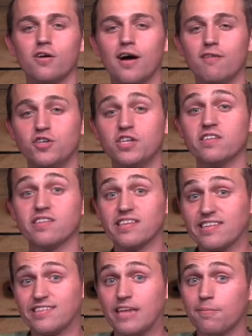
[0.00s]
of Jesus,
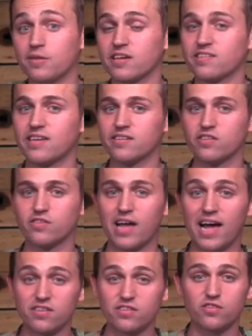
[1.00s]
accepting us as,
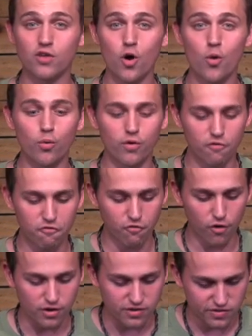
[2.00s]
as His own
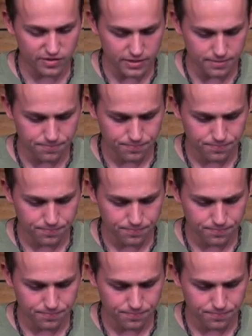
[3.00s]
first.